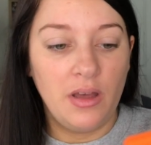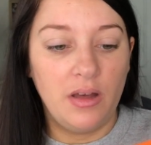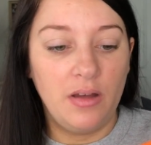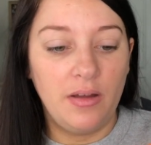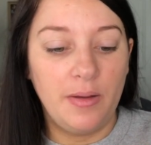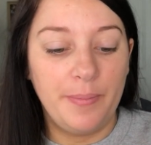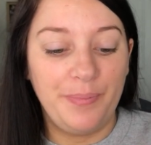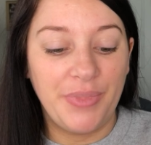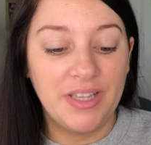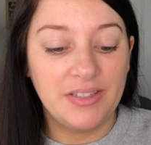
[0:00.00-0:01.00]
Um,
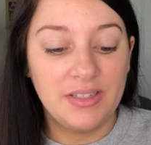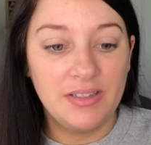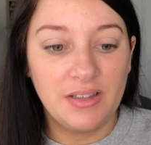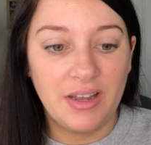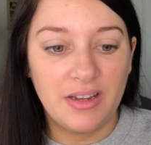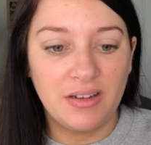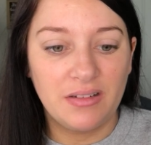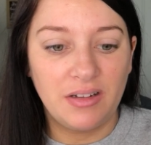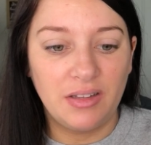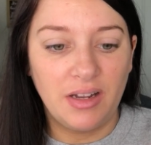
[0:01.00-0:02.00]
this is like
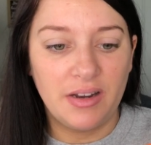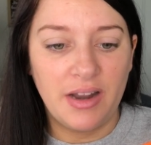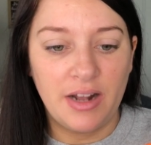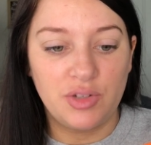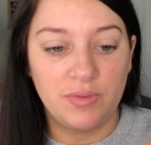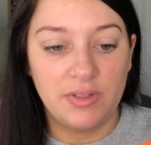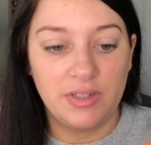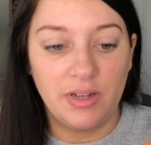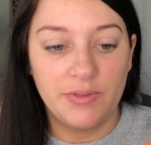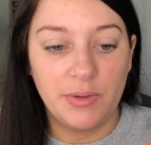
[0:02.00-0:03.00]
a lot of natural
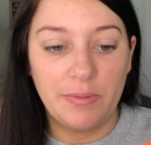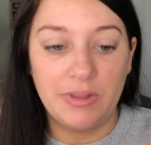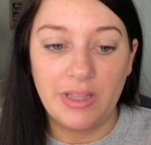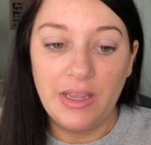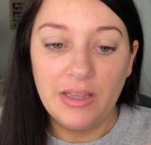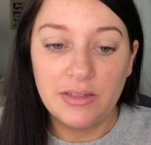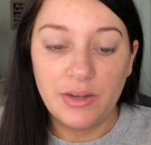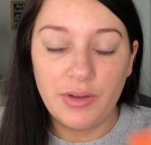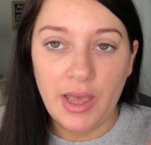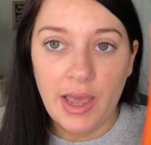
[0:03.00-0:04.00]
stuff, so I would think it's
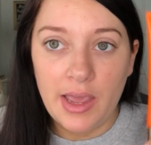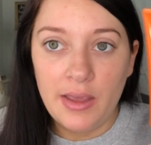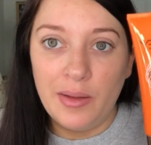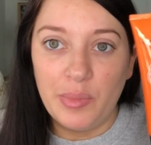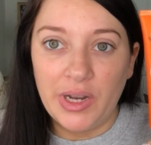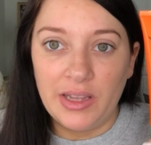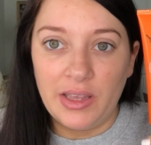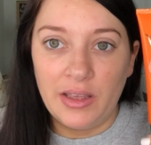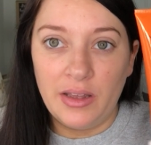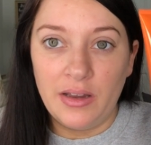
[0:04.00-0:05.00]
okay. But
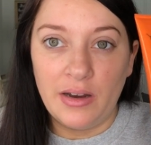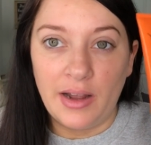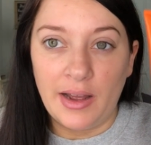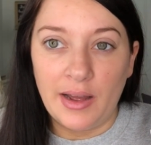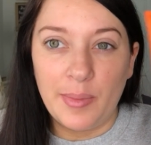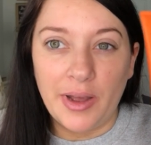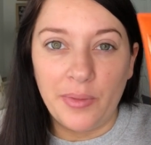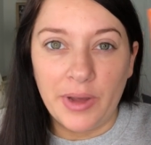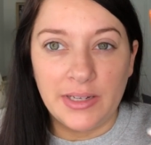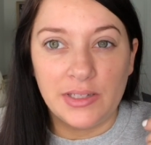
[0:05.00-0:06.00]
again, I might
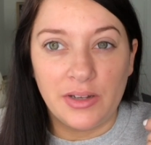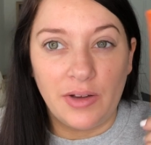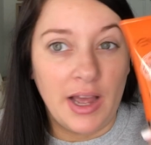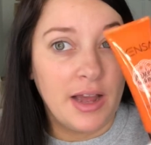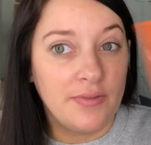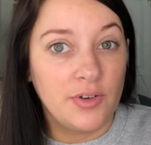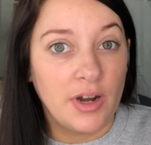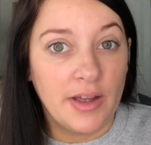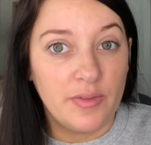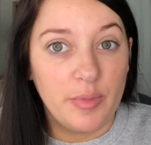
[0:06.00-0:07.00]
wait until after I
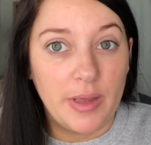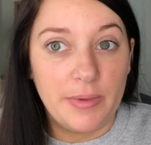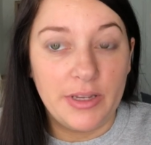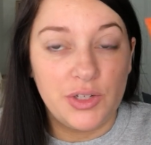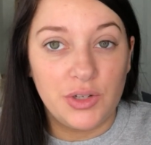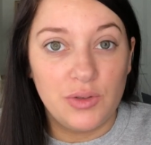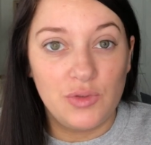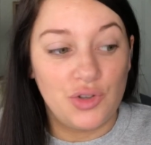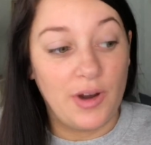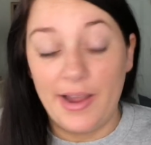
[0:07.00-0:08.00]
have the baby to
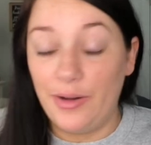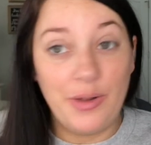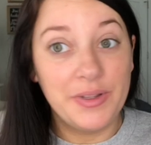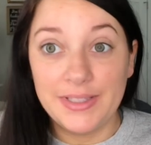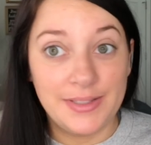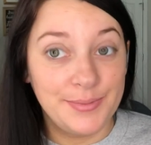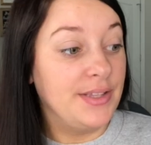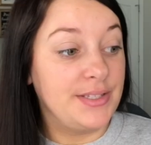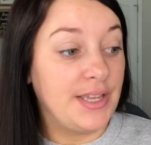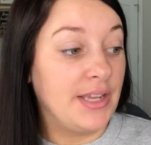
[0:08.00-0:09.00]
try out all this
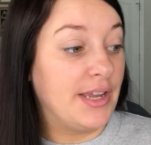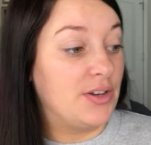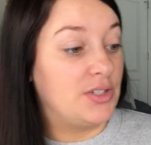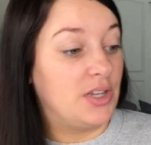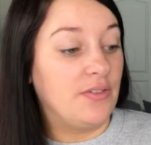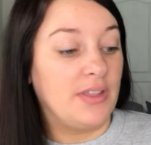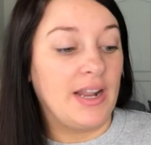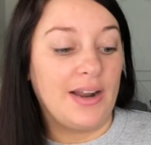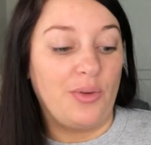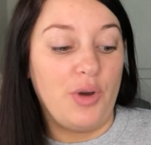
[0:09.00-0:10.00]
skincare stuff that
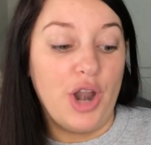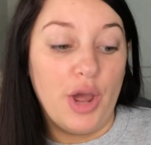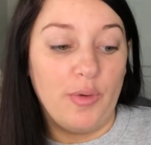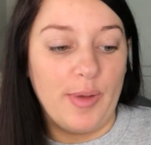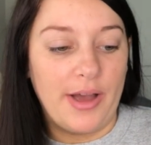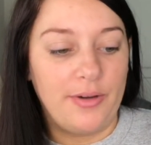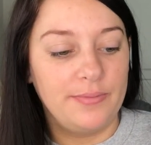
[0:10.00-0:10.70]
I don't know about.